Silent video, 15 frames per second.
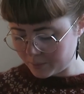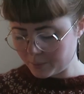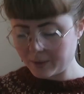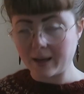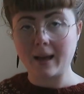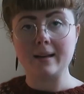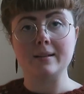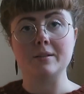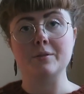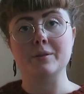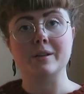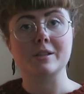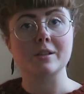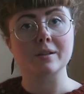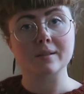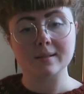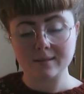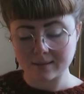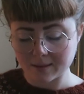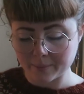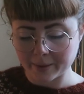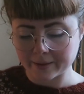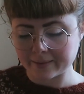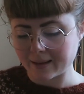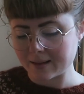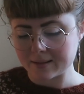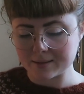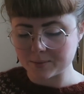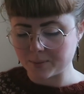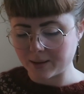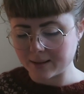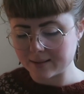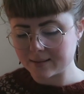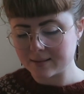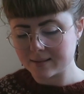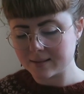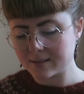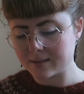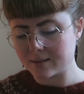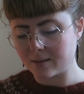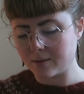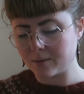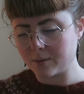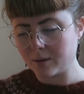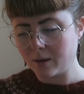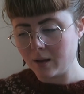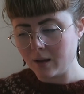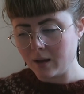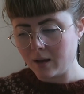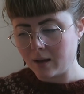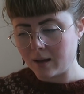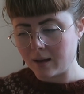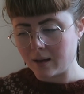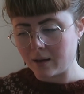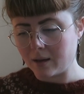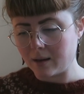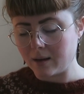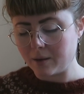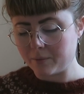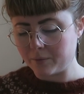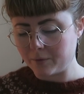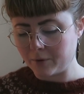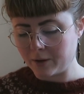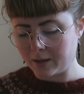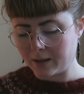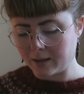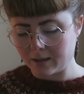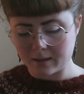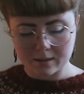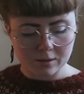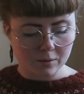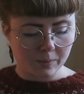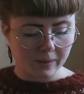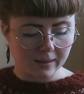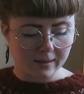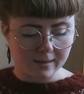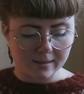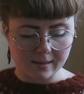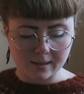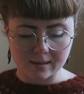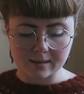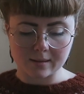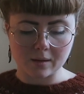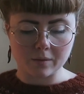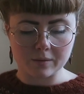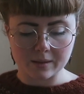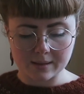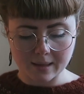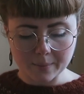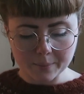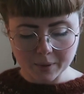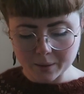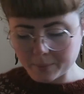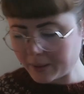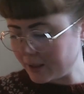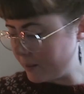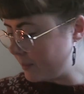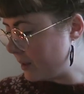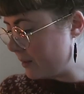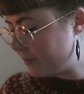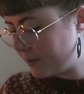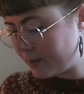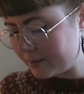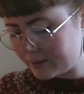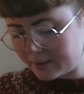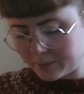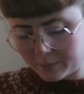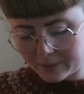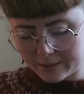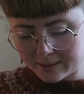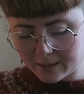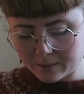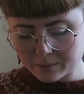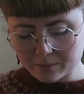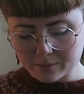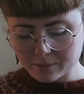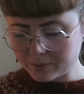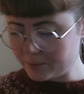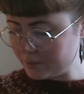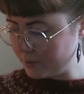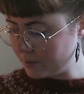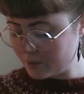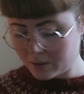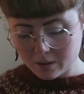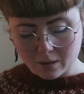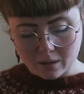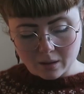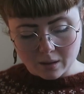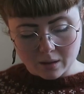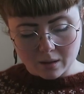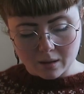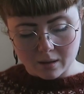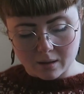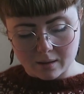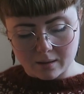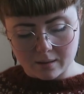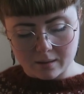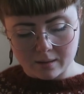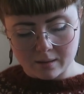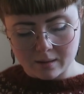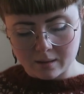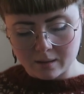We had a tradition about that as well. So every 26th of December, me and my father went out to our